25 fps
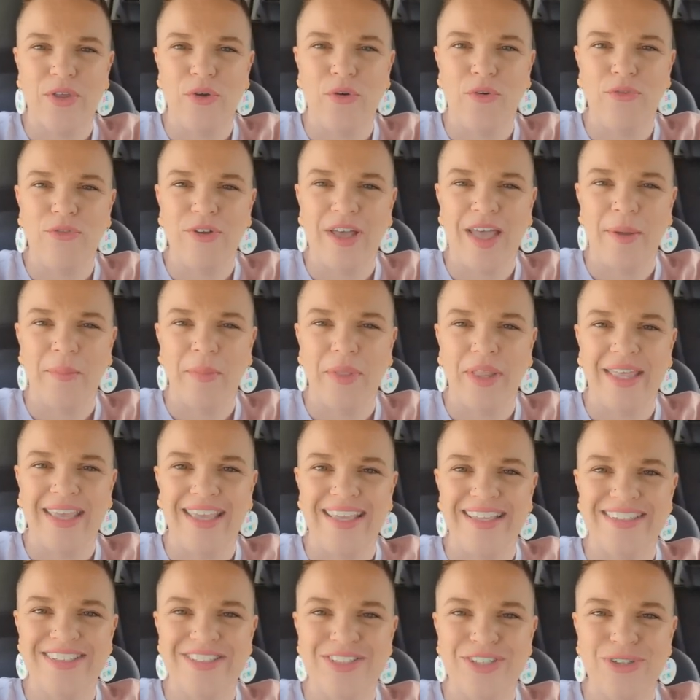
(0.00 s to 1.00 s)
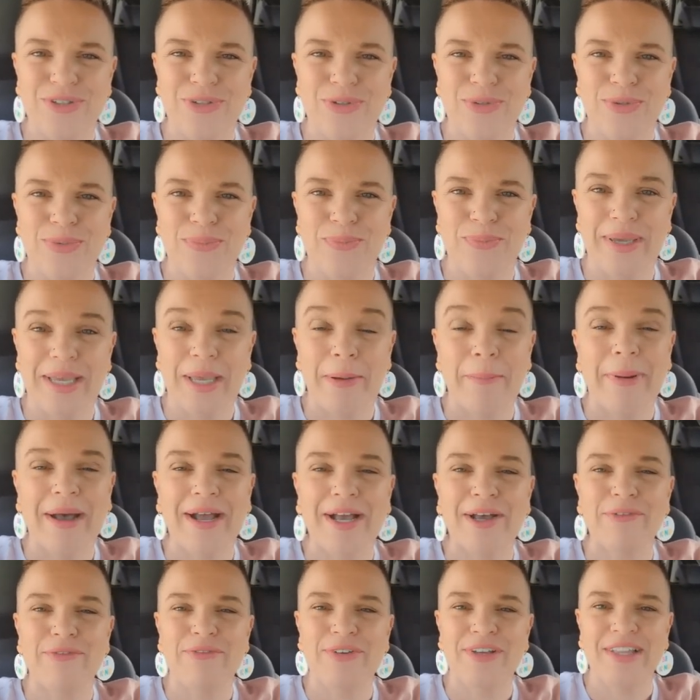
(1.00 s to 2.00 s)
your family to be a
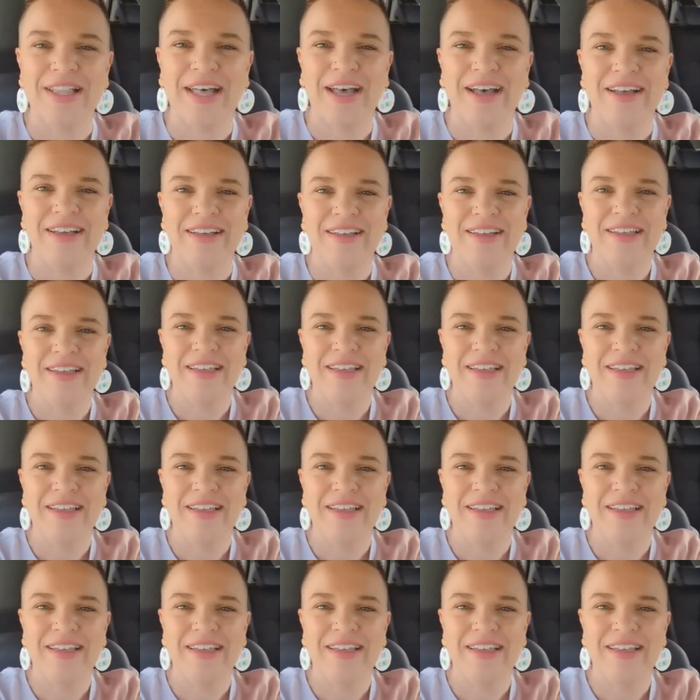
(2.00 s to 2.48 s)
bucket filler.